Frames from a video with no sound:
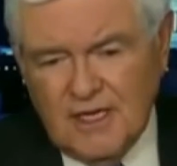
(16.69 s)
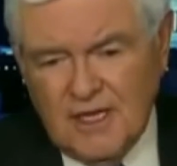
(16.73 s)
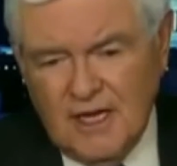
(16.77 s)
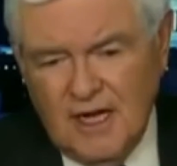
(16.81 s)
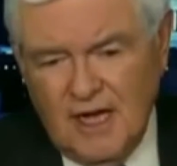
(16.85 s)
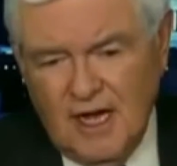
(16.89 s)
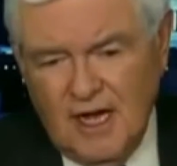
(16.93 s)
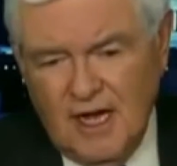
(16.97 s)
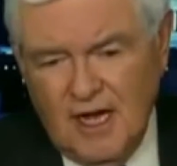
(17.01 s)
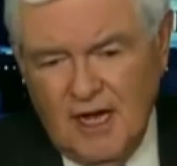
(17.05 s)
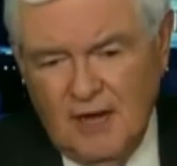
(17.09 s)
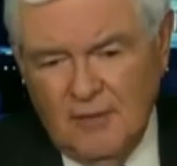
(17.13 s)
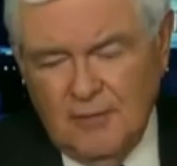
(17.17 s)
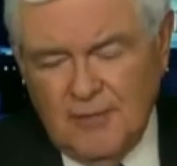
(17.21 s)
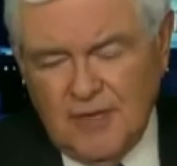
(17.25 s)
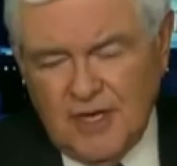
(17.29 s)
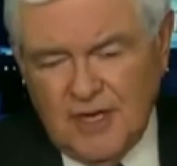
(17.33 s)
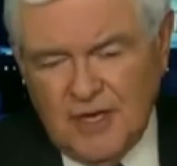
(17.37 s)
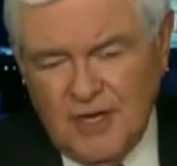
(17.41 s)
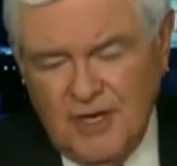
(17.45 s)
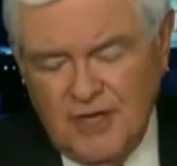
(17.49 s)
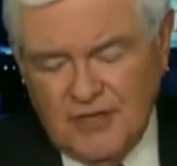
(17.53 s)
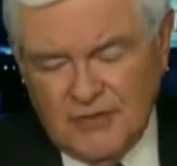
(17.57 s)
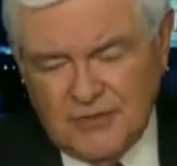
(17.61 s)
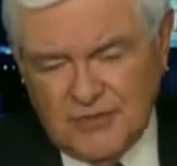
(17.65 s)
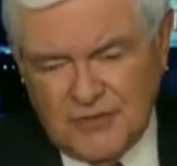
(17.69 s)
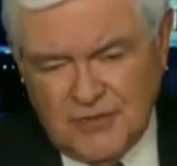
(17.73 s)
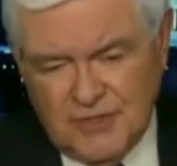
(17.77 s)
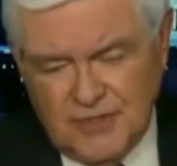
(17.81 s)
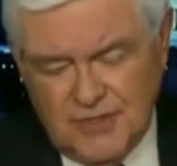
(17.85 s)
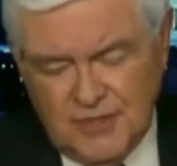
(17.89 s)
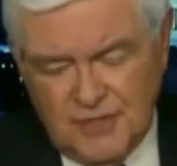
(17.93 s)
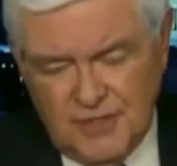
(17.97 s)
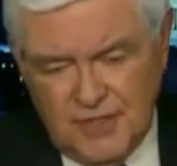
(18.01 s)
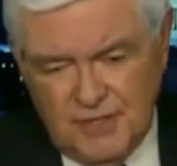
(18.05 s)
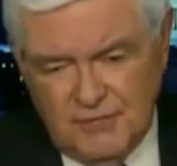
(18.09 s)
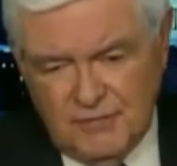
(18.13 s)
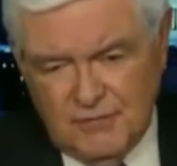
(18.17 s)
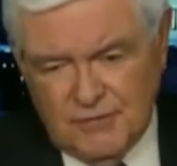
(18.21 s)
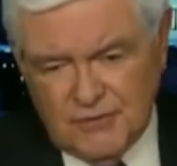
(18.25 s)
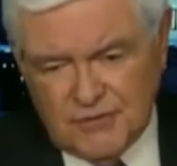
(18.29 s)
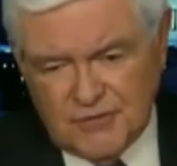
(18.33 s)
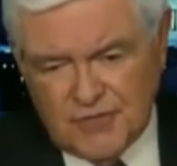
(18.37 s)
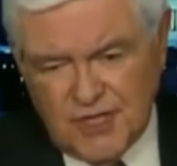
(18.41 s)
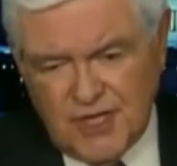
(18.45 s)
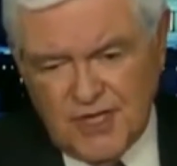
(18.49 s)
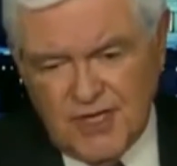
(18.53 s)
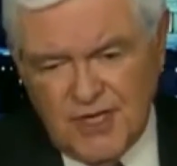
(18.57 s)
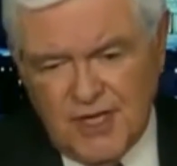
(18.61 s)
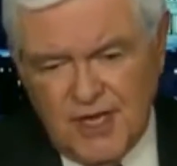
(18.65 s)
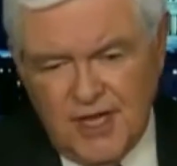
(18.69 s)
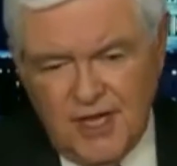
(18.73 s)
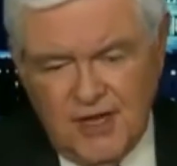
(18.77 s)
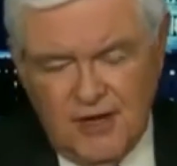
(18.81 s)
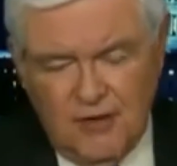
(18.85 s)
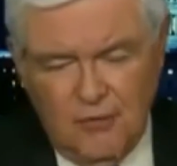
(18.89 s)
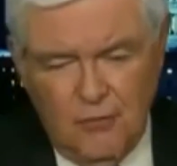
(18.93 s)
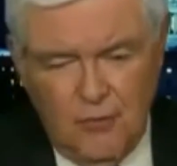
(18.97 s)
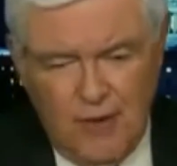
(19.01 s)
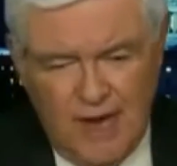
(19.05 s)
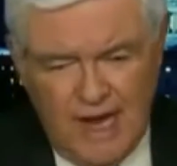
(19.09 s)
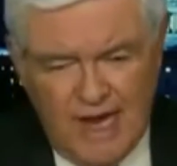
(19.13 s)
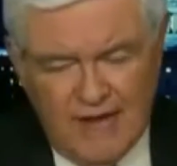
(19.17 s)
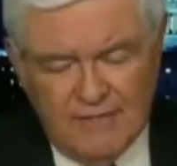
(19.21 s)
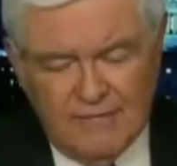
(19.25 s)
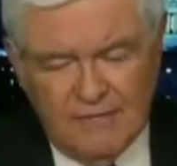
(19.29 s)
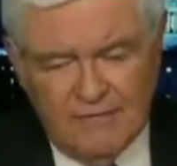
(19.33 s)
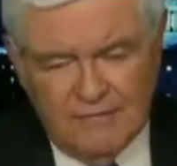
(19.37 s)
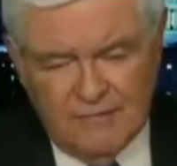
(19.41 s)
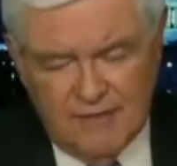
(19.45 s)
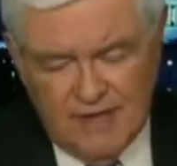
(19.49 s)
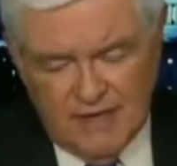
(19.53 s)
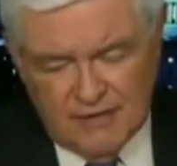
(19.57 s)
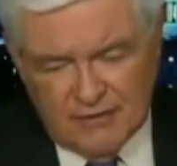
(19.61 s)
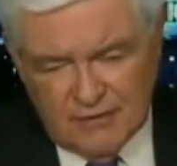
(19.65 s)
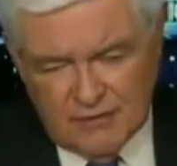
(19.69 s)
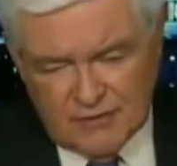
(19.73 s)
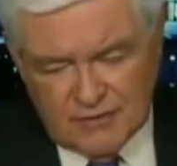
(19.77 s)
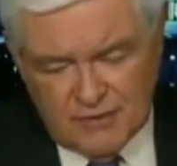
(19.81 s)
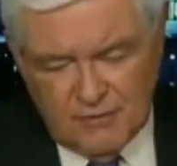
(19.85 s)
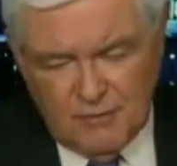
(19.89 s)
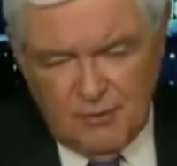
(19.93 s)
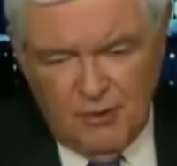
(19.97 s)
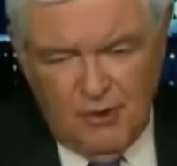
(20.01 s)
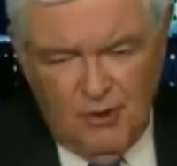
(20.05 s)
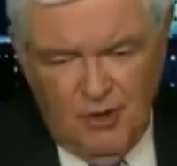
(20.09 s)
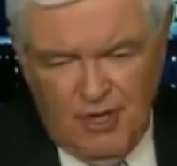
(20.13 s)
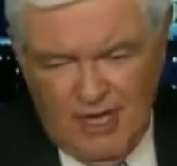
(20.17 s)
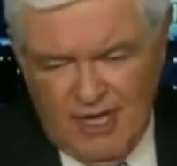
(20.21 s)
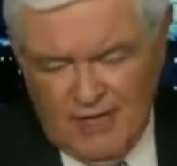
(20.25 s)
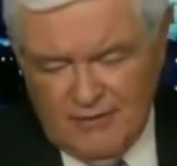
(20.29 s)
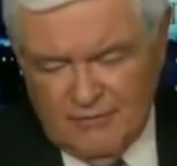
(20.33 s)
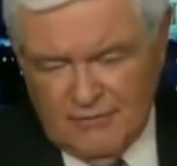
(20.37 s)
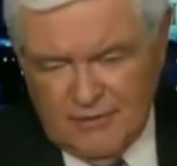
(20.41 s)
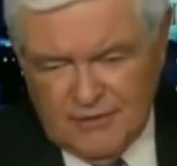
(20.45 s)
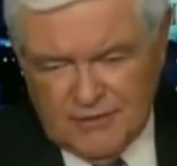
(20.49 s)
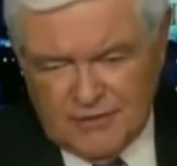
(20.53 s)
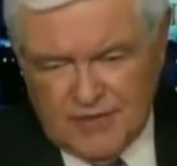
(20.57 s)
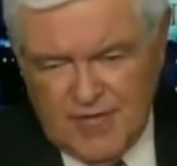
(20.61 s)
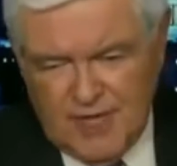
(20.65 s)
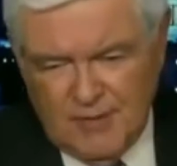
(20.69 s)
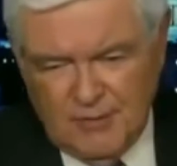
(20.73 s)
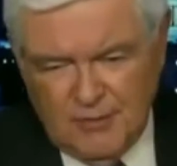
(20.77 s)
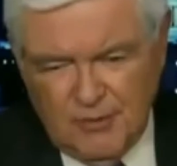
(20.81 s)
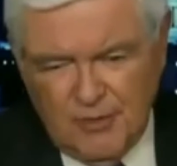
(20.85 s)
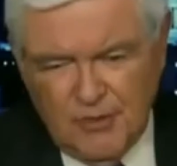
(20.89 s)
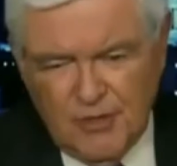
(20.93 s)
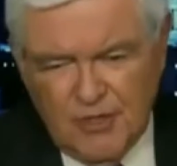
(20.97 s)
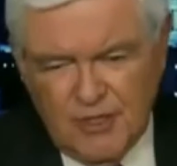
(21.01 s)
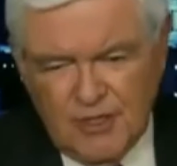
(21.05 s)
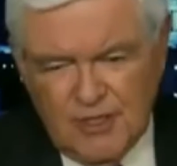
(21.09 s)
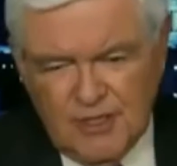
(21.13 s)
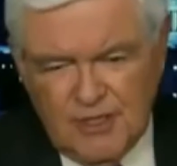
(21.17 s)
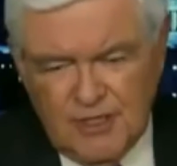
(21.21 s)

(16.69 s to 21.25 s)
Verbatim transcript: Uh, because if you suddenly get a wave effect, there's a poll out, for example,